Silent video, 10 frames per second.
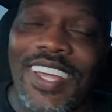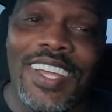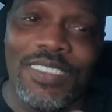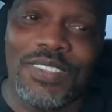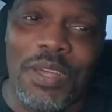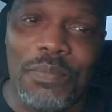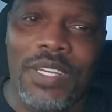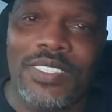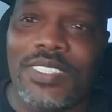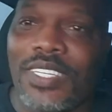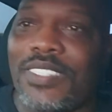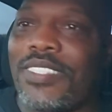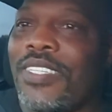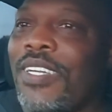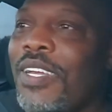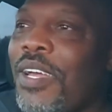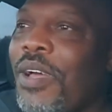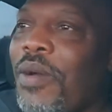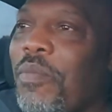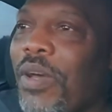if that makes sense.
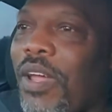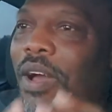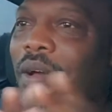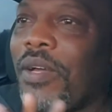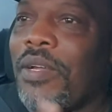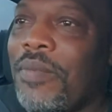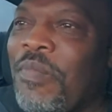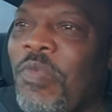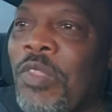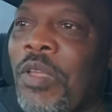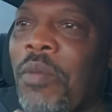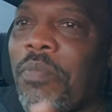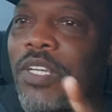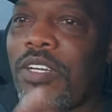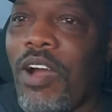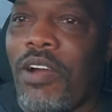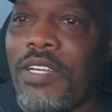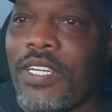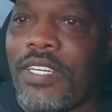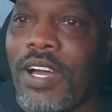But uh,
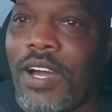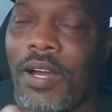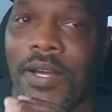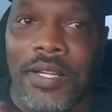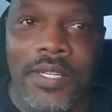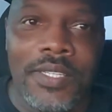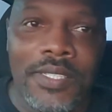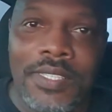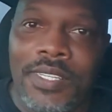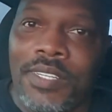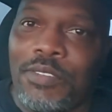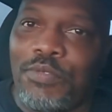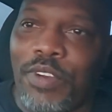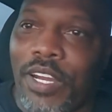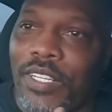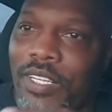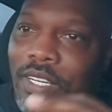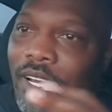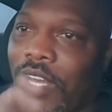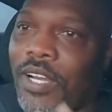Bakari and uh, Freddie
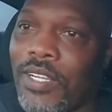and uh,